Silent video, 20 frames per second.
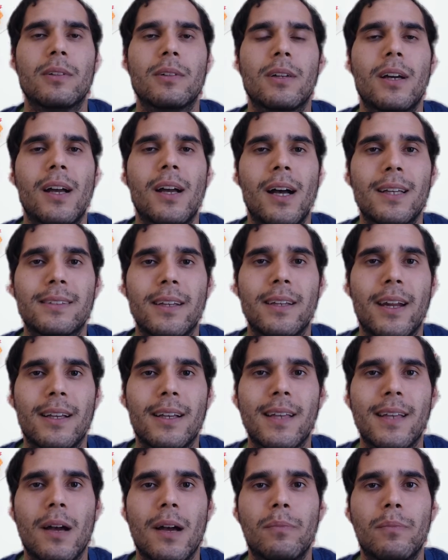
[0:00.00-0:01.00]
As an
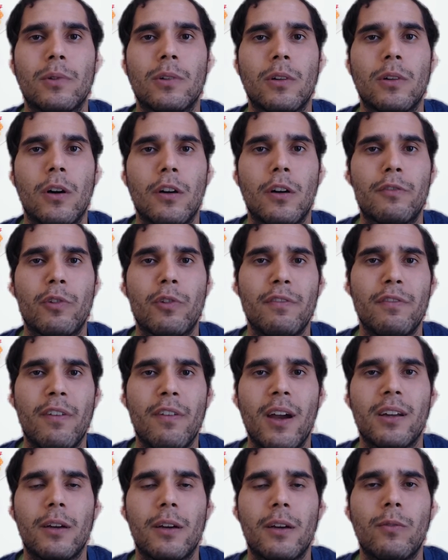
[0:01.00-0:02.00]
example of
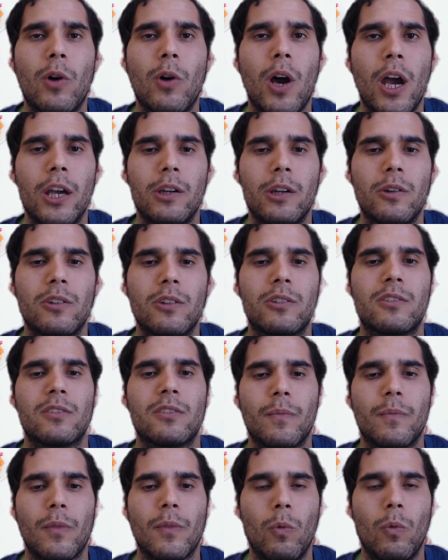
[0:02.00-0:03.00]
refined carbohydrates,
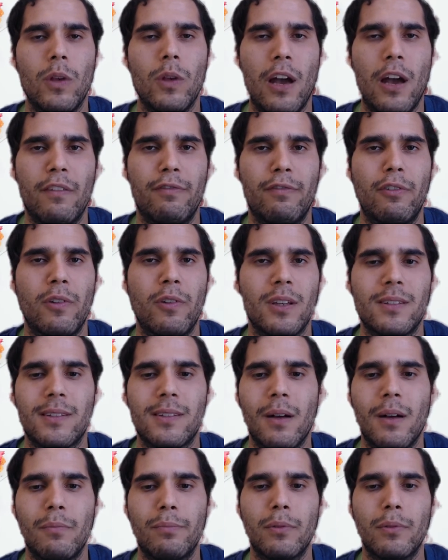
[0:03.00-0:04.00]
we have, for
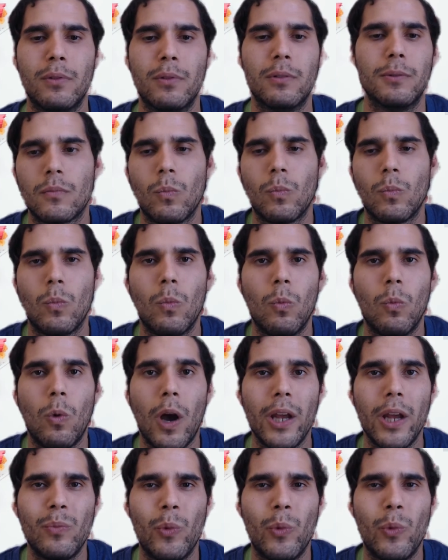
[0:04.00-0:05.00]
example,
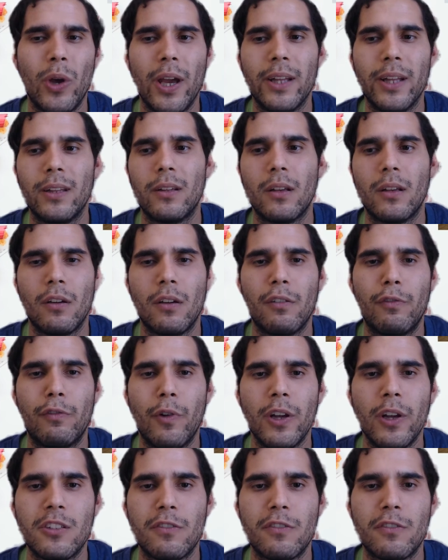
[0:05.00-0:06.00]
white bread,
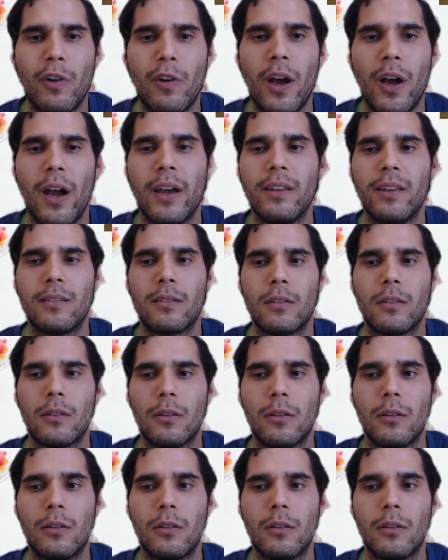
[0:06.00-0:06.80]
French fries,